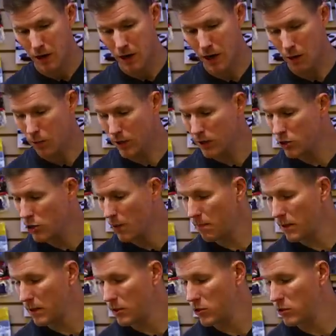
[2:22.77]
All right, we're gonna jump
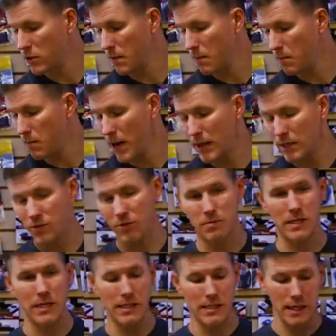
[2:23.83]
into some baits from
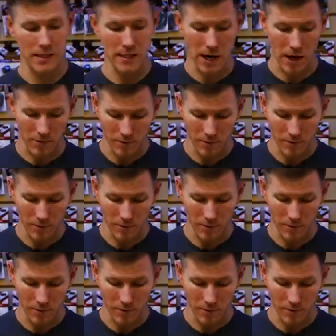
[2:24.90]
Sixth Sense now.